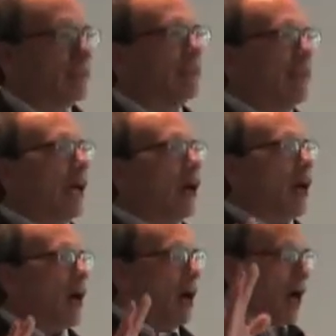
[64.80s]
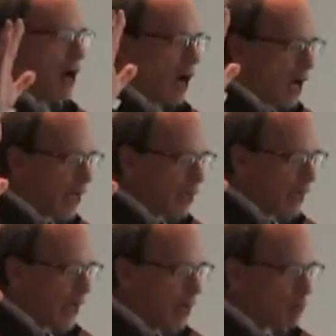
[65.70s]
Now, I
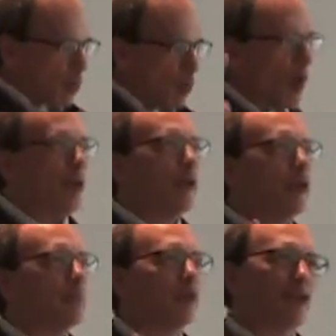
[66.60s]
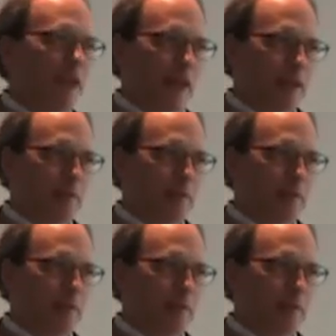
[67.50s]
am 100%